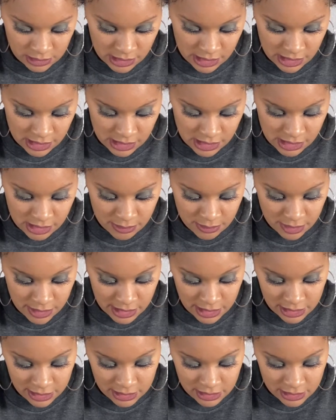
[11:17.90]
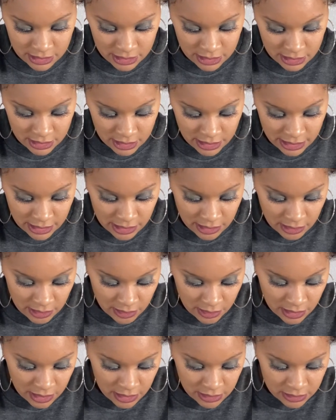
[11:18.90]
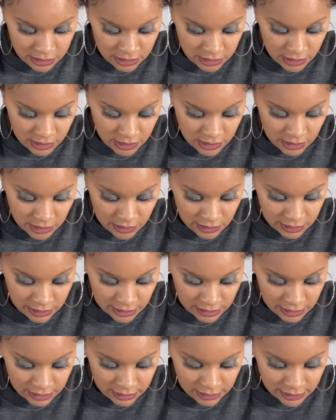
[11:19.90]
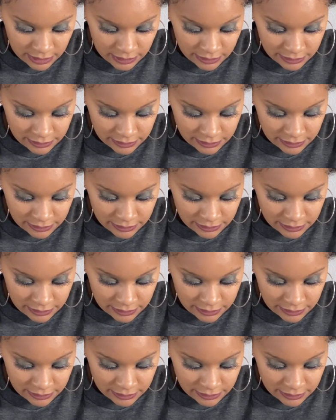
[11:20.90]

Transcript: And I'm guessing this like locks it all in.